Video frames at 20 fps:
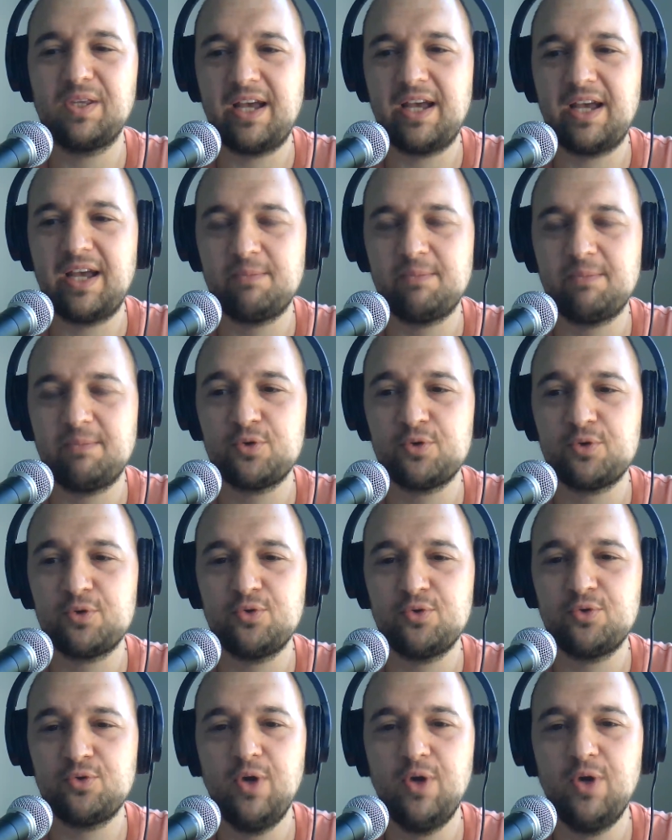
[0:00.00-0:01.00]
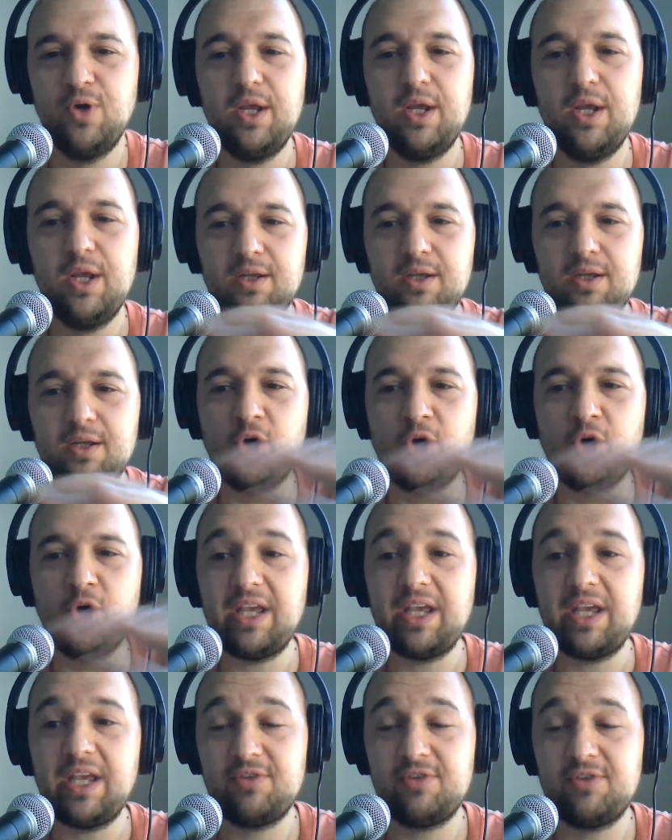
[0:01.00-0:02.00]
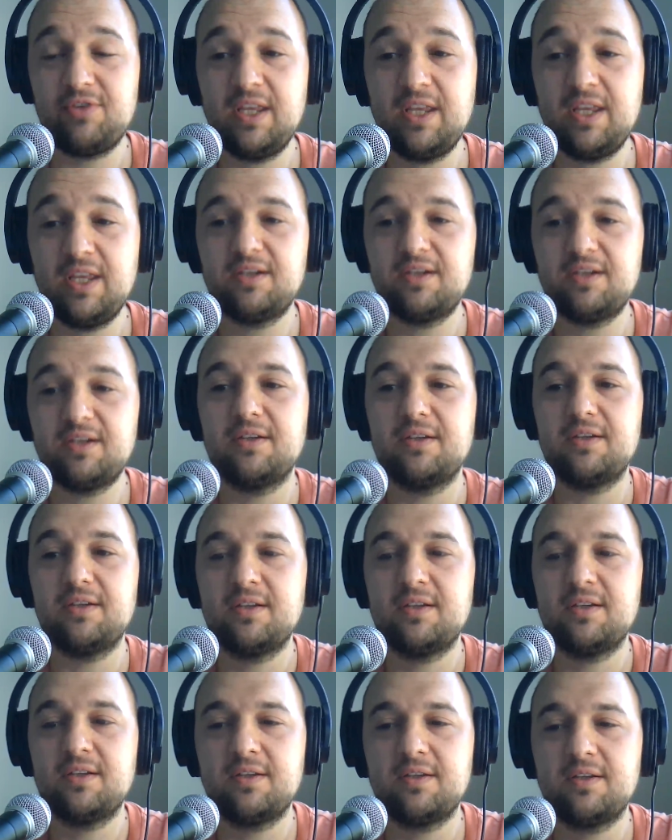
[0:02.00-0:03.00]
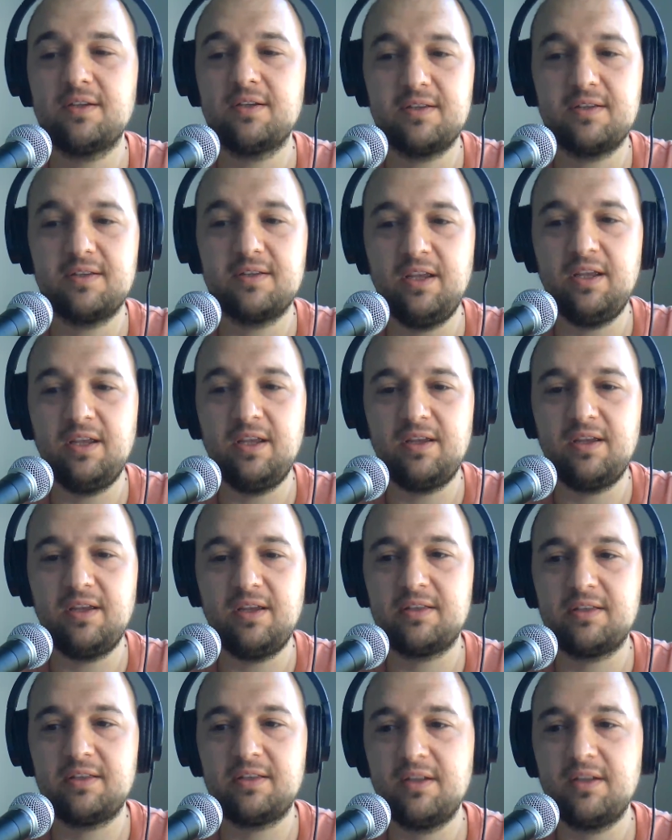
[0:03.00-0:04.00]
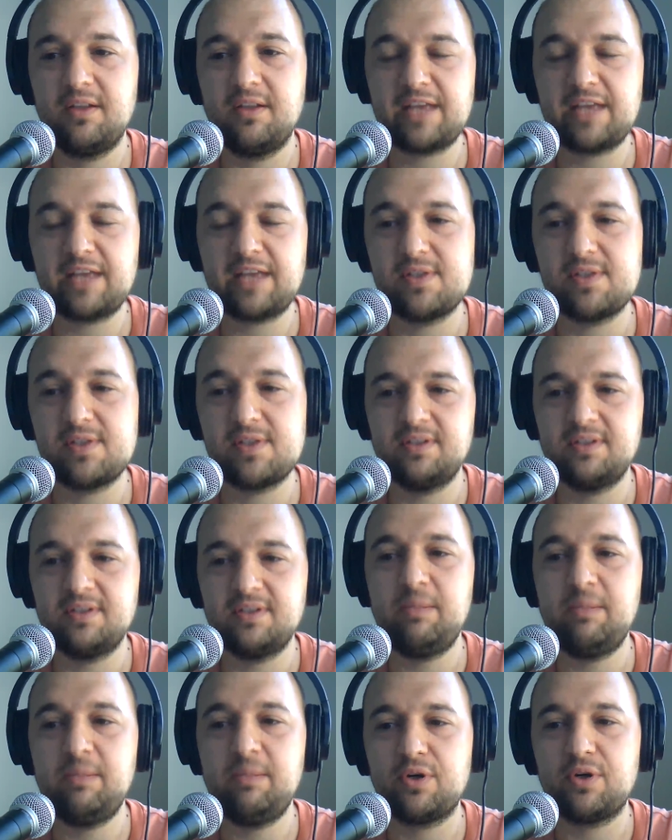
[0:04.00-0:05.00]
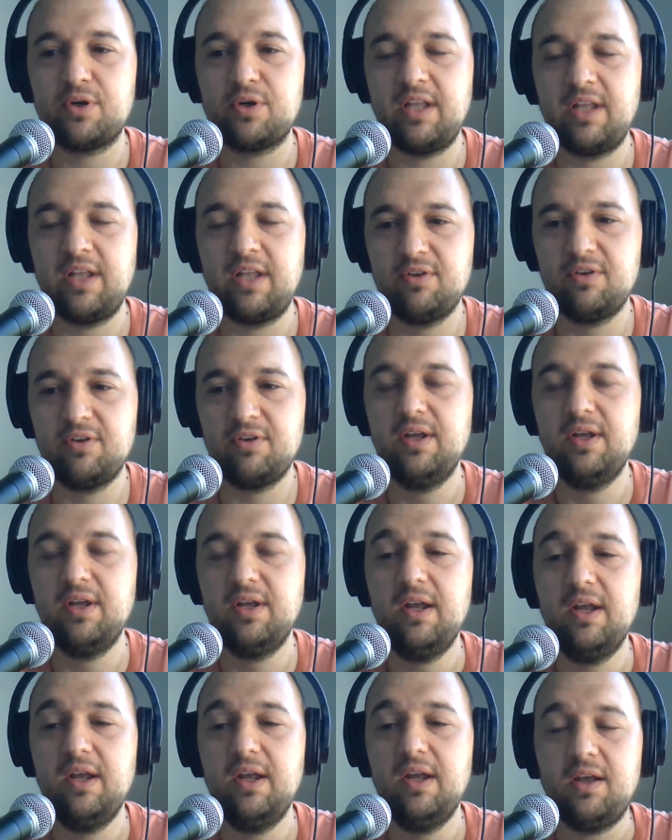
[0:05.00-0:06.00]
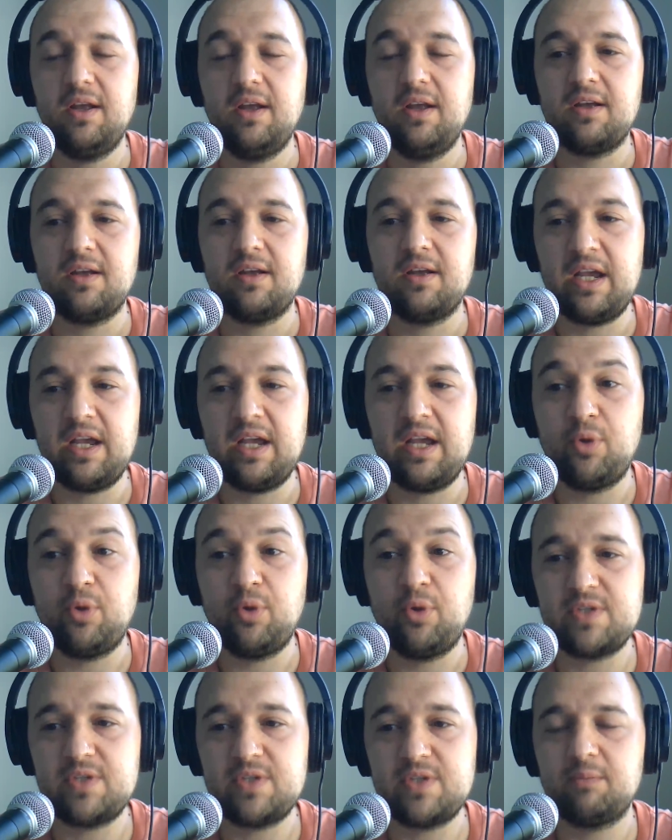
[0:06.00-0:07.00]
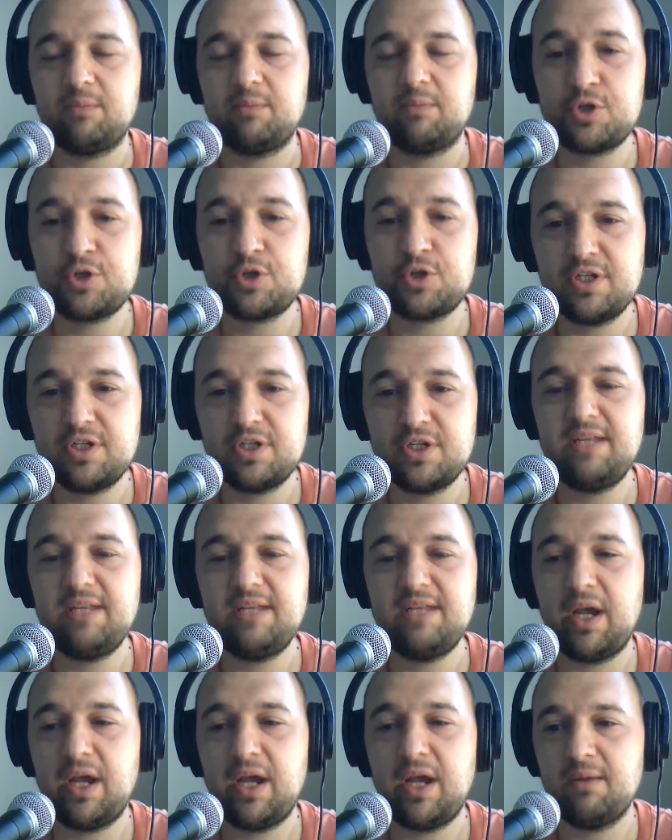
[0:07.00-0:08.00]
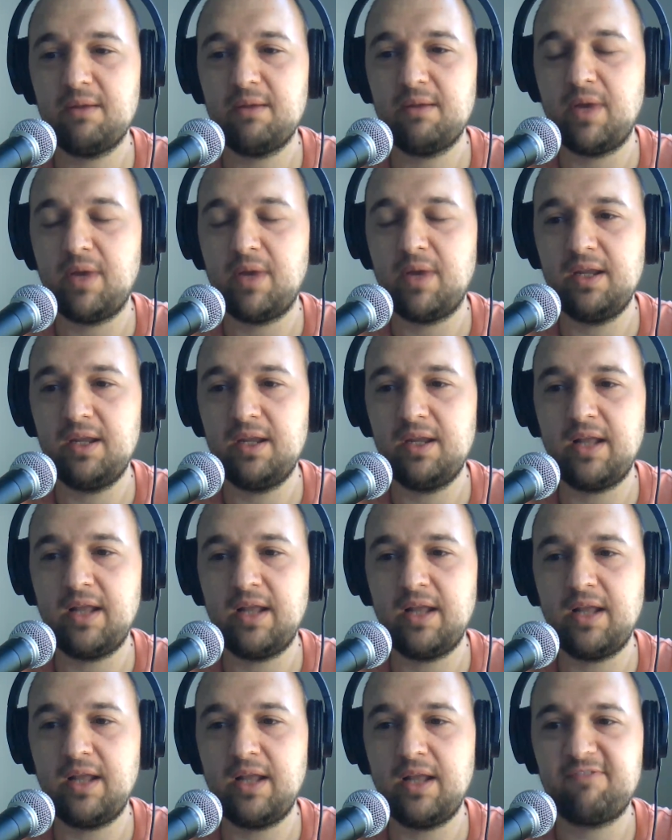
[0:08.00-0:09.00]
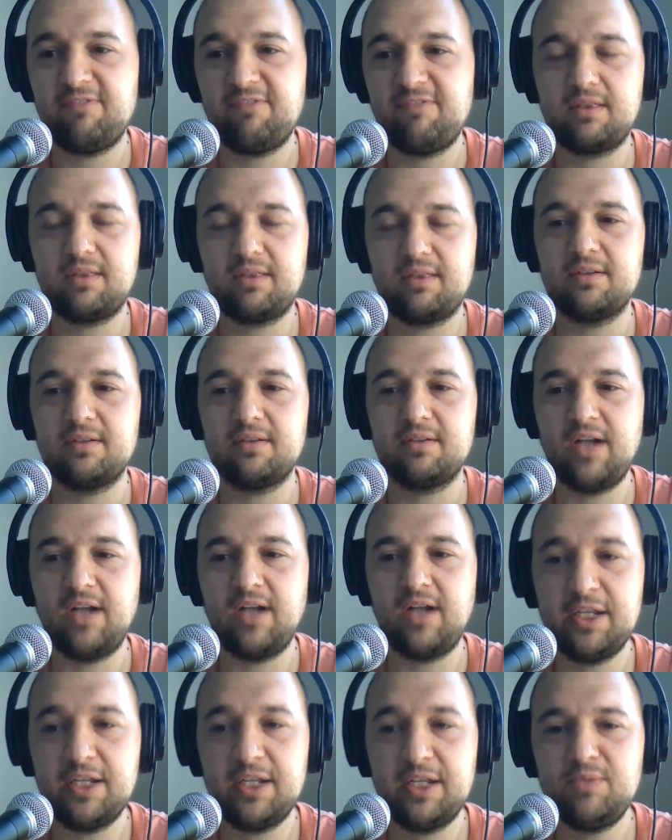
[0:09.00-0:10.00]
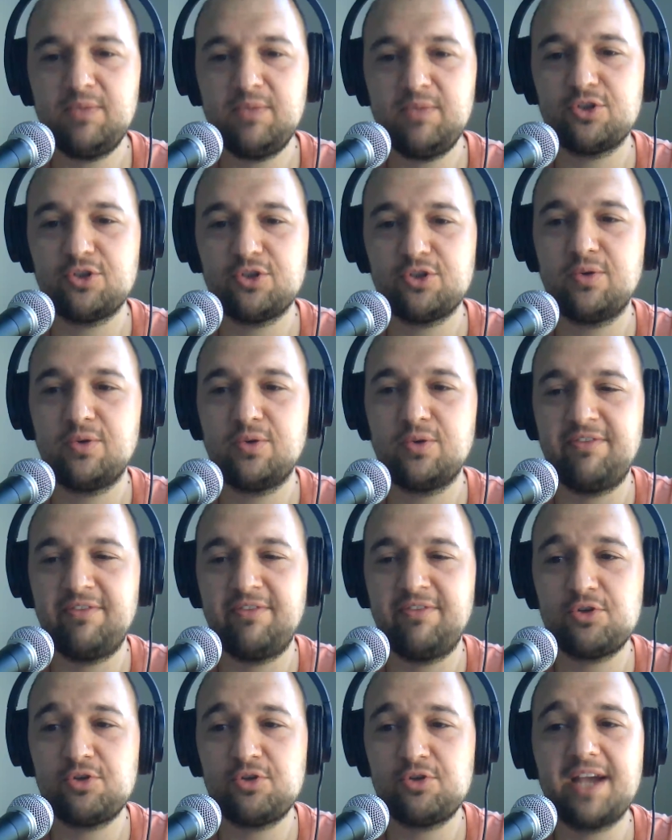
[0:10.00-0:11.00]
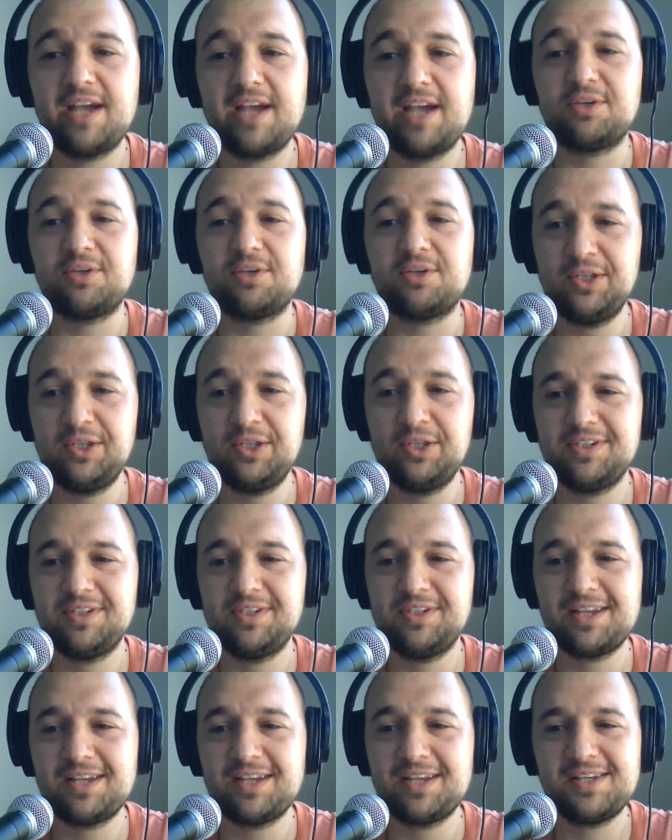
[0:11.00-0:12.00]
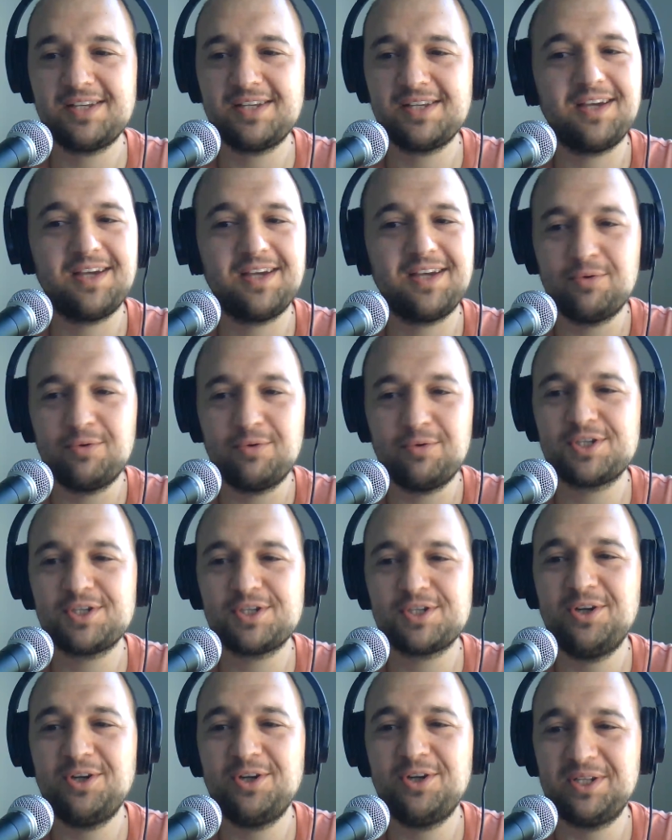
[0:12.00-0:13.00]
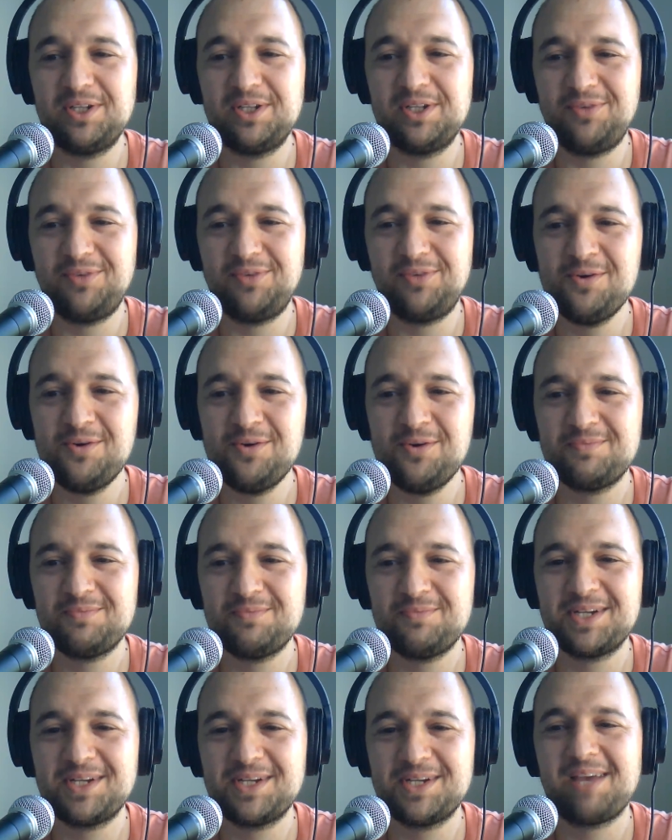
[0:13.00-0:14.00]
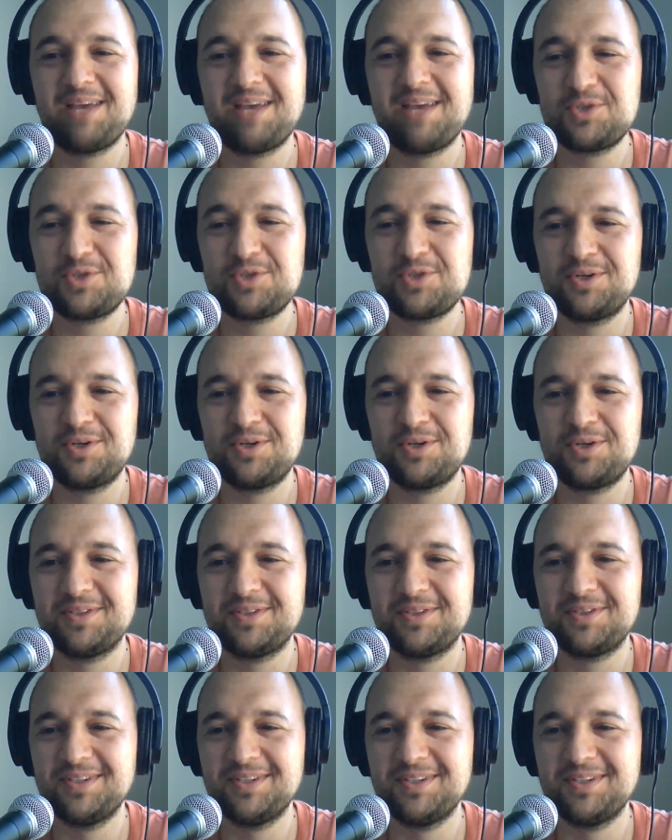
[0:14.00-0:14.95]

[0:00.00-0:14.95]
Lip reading: as opposed to knowing everything at a less deeper level. I oppose that, but fortunately, my life path guided me. So eventually, I surrendered, and I say I will just go with the flow, because I'm sure